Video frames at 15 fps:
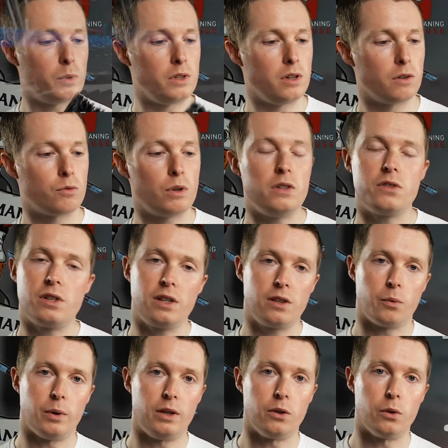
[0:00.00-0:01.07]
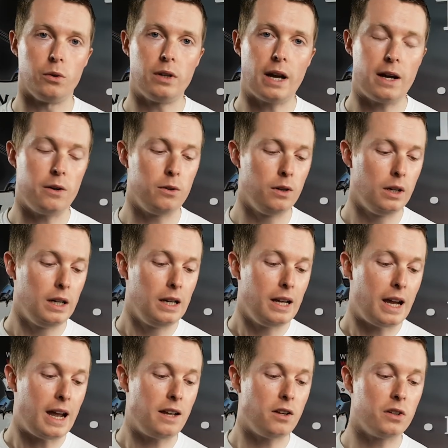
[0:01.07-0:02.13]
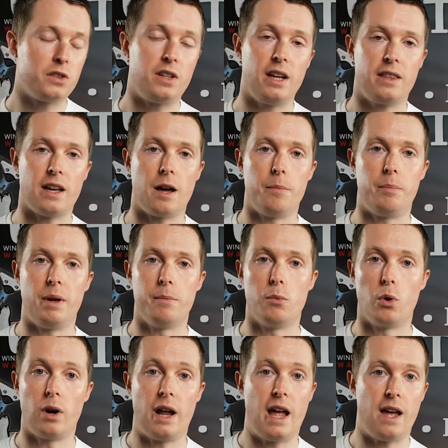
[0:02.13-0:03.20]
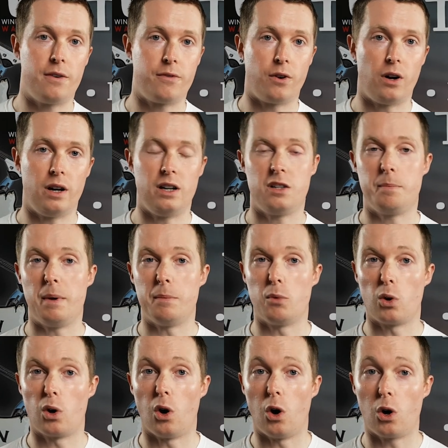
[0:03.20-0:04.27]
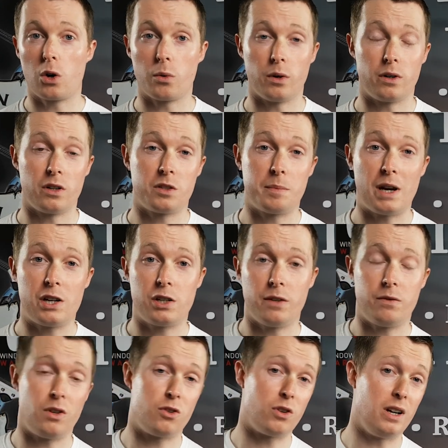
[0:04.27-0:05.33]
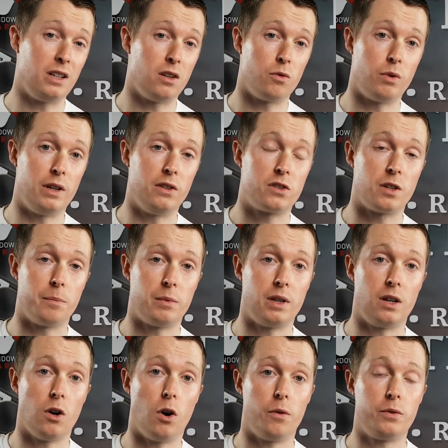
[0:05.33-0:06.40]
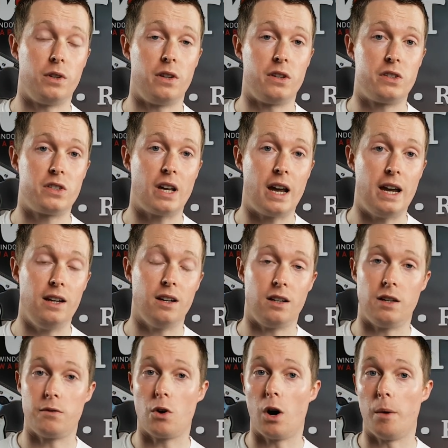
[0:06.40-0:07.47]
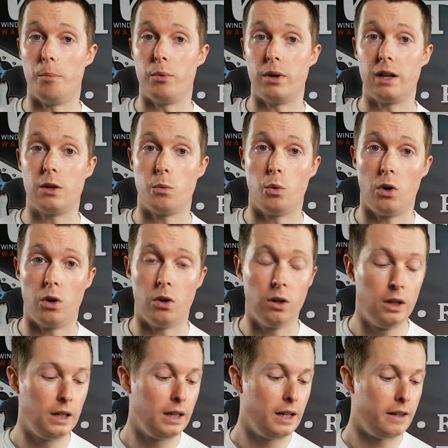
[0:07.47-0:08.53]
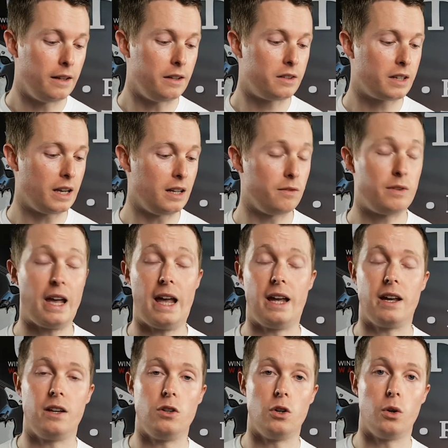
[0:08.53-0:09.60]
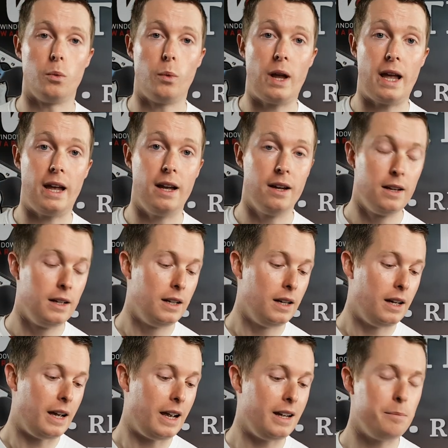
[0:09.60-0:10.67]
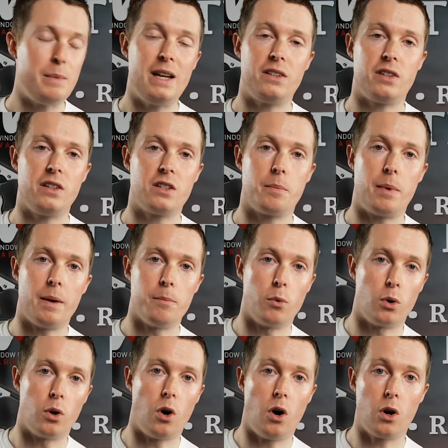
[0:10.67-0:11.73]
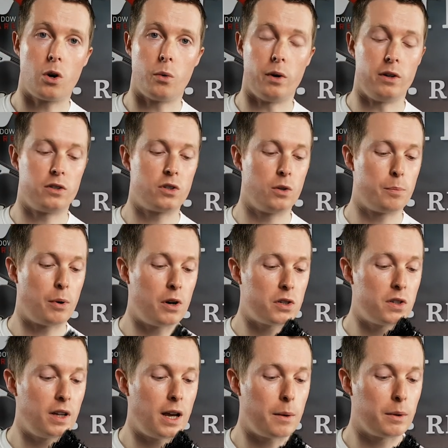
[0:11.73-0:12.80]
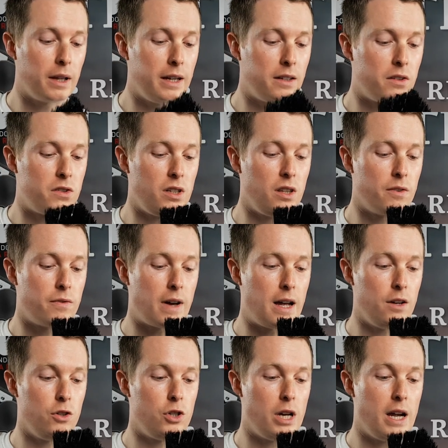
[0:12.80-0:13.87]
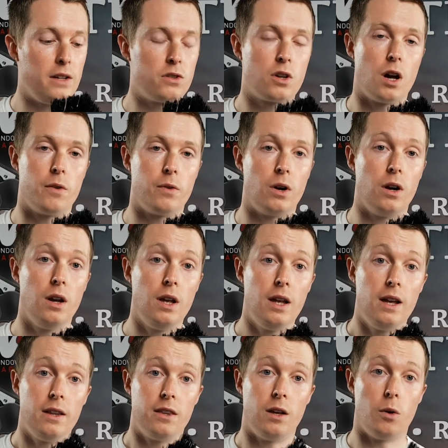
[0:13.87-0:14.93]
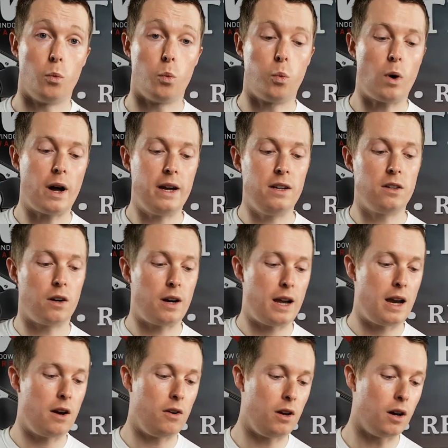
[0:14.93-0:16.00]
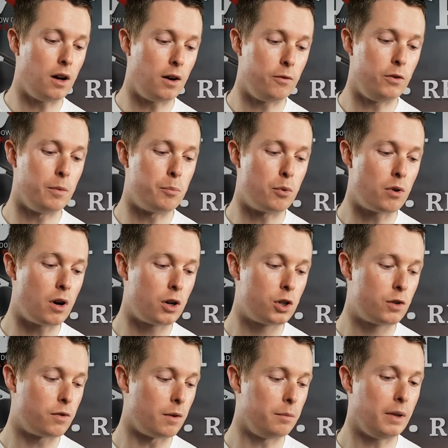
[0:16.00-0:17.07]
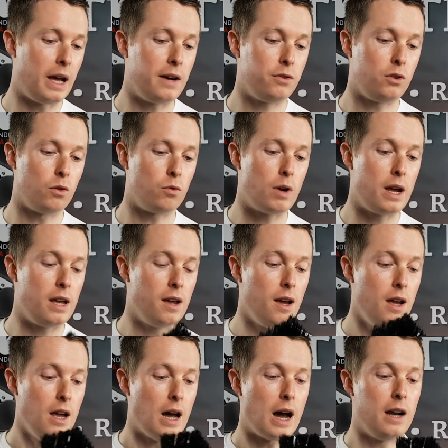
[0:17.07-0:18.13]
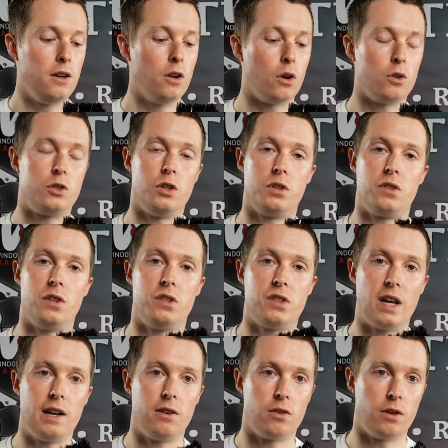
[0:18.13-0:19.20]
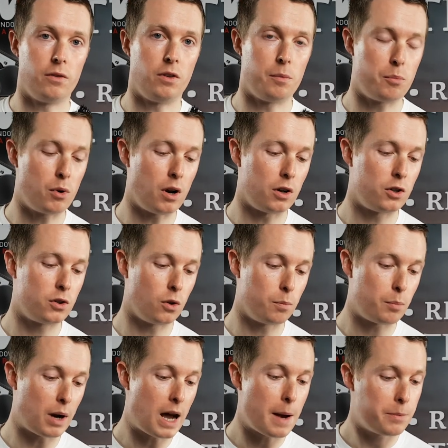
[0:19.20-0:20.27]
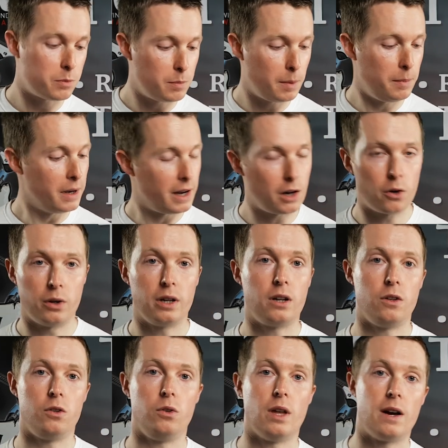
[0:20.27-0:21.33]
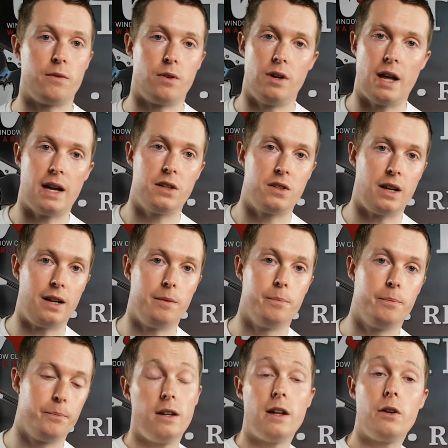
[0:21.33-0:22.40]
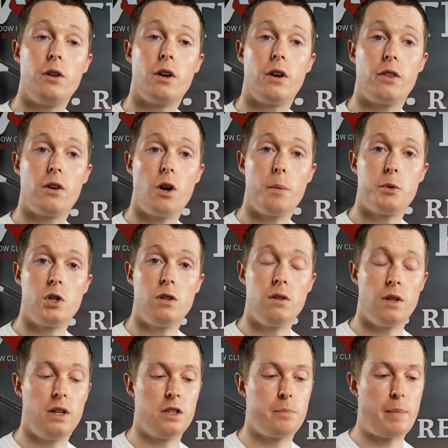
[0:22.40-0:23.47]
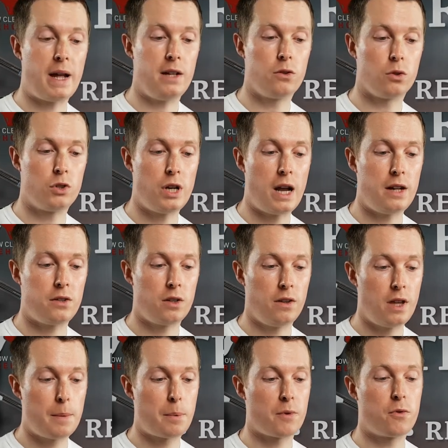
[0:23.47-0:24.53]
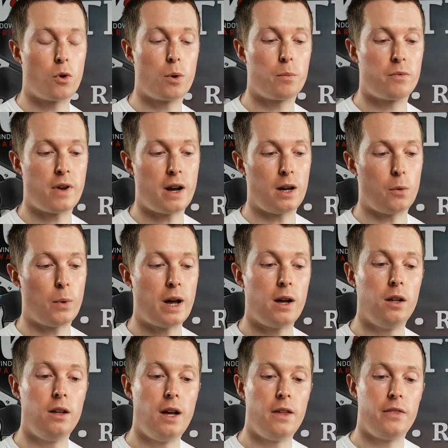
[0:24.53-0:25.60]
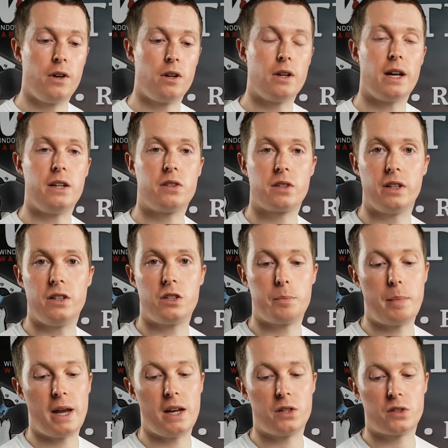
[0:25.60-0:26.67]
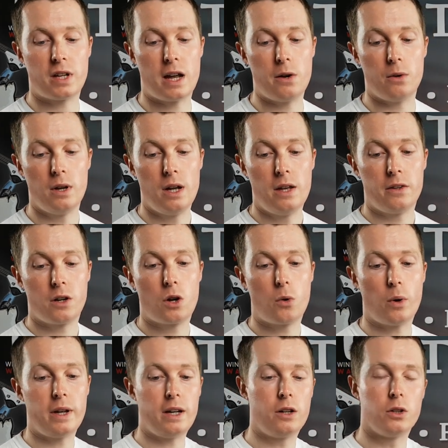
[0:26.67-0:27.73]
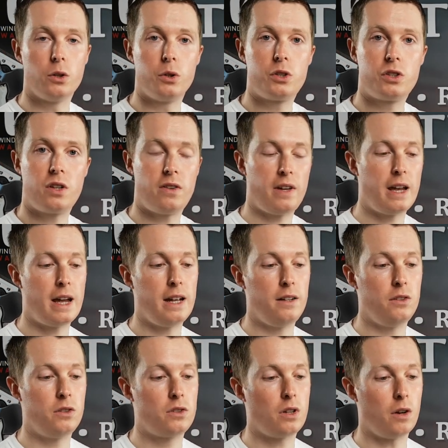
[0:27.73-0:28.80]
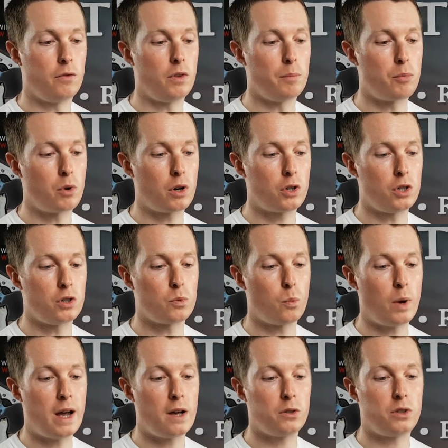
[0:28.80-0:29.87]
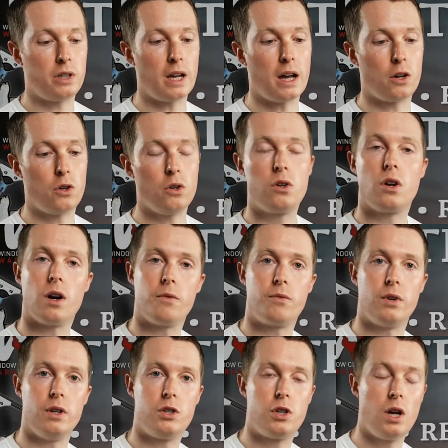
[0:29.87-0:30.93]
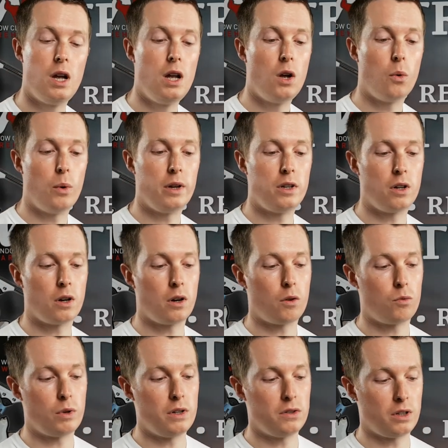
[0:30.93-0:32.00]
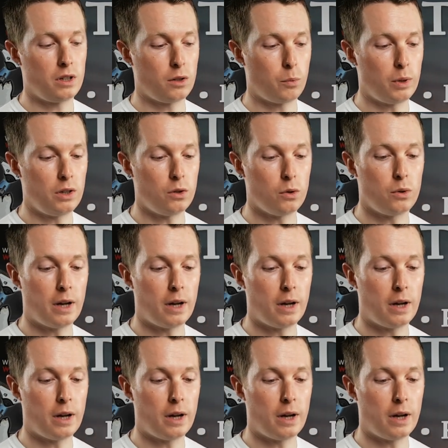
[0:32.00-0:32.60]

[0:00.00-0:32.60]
when you're rinsing the window down, it does take that bit more effort and it's a bit more awkward, especially if you're trying to rinse something off to the side and you've got a brick wall that's kind of getting in your way. It makes things a bit more awkward. So personally, I would like to see the fan jets cover the wider area of the brush from left to right and not just the center of the brush. So perhaps maybe Ionic can do that for next time. Now your other option is pencil jets. They perform very well. They're nicely spaced out. They're quite close to the ends of the brush as well. So you get a good coverage when you're rinsing the window